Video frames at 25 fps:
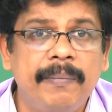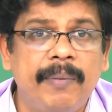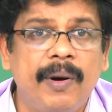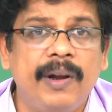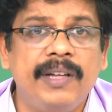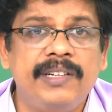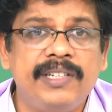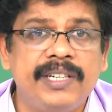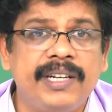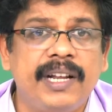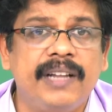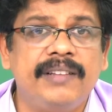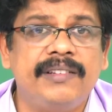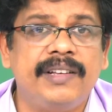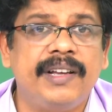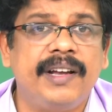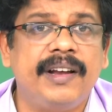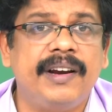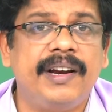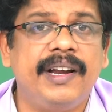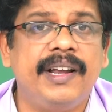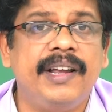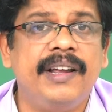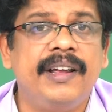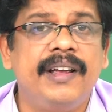political
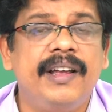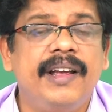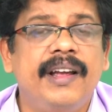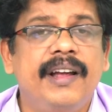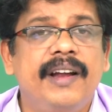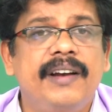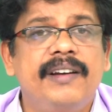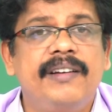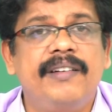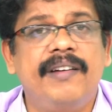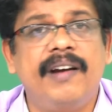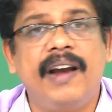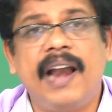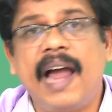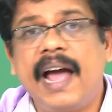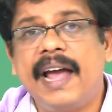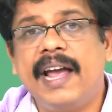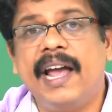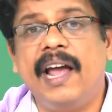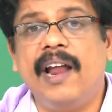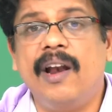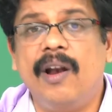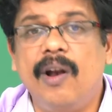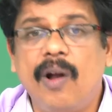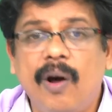theory rely
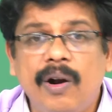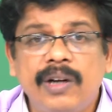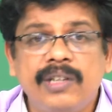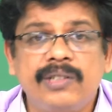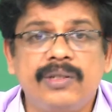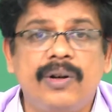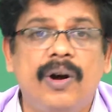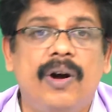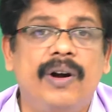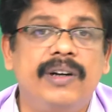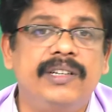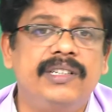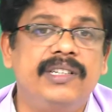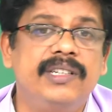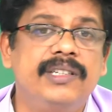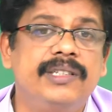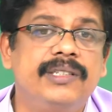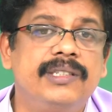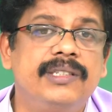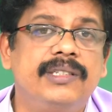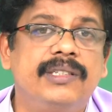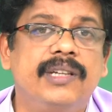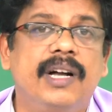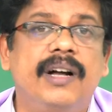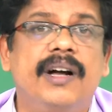a lot on
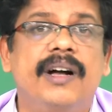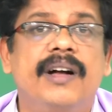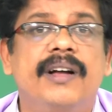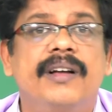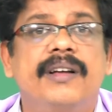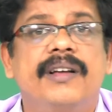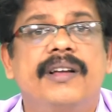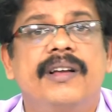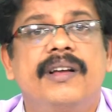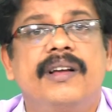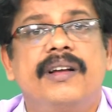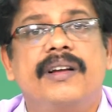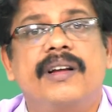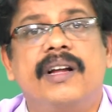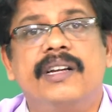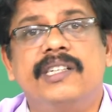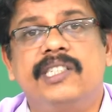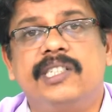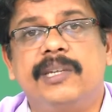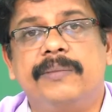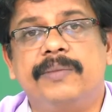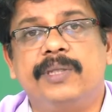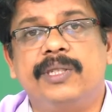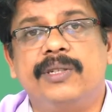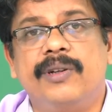this
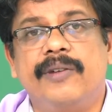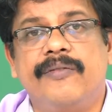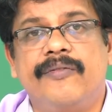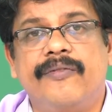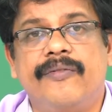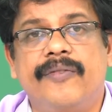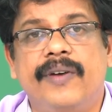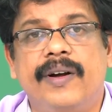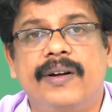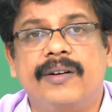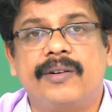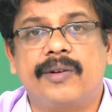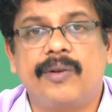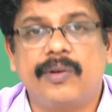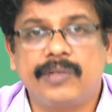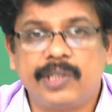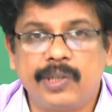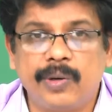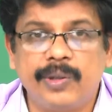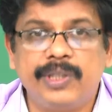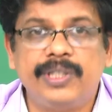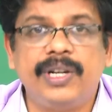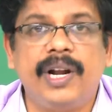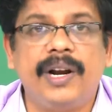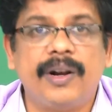conception of
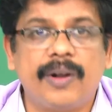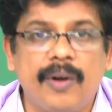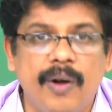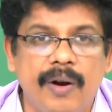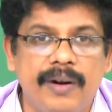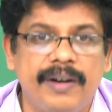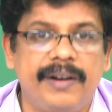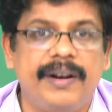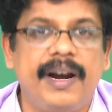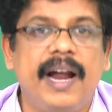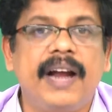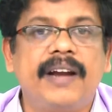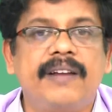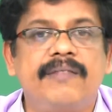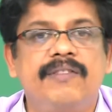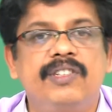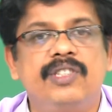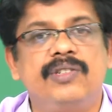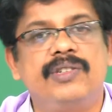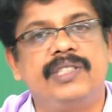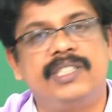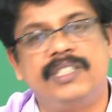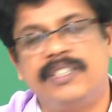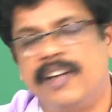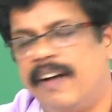social contract,
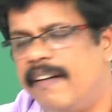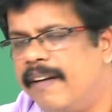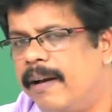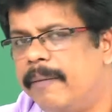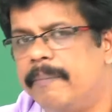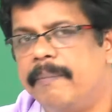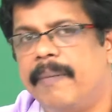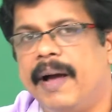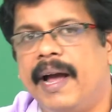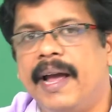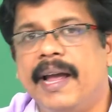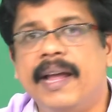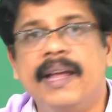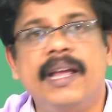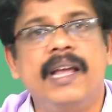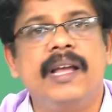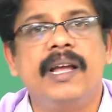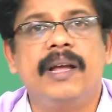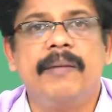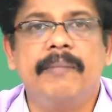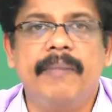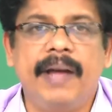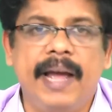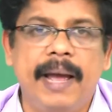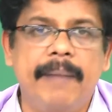which was developed by
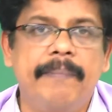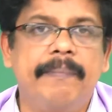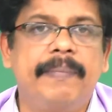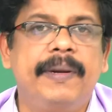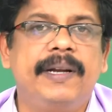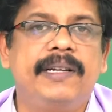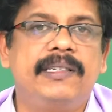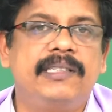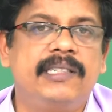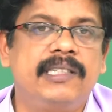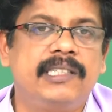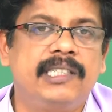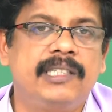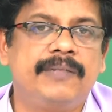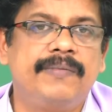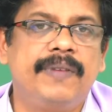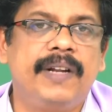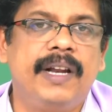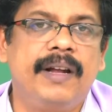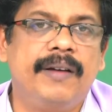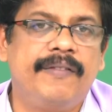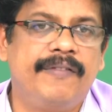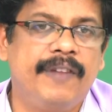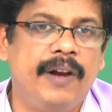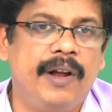empiricist
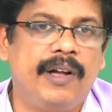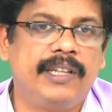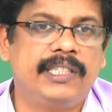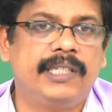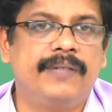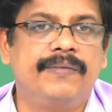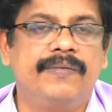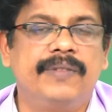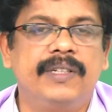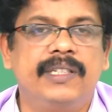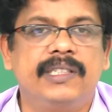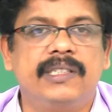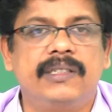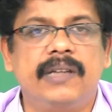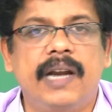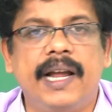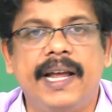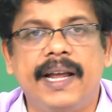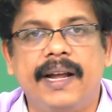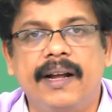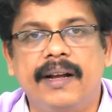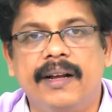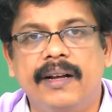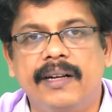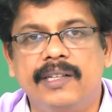philosophers
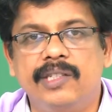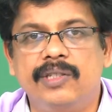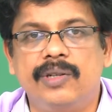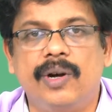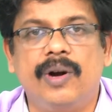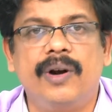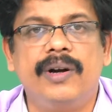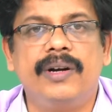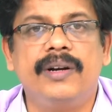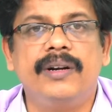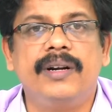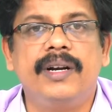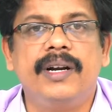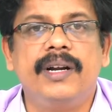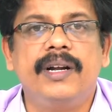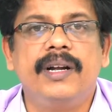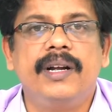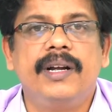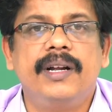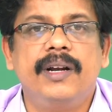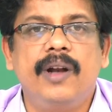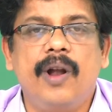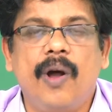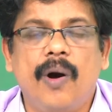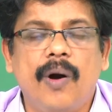like John
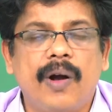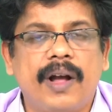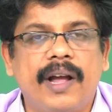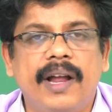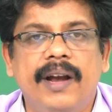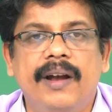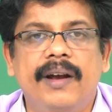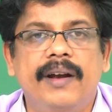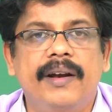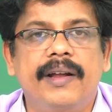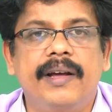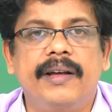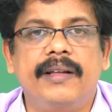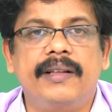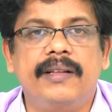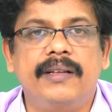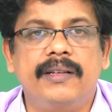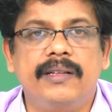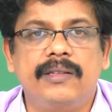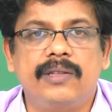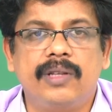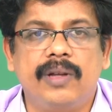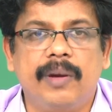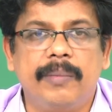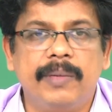Locke and
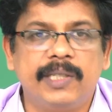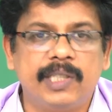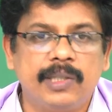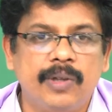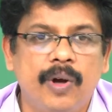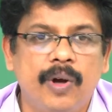Thomas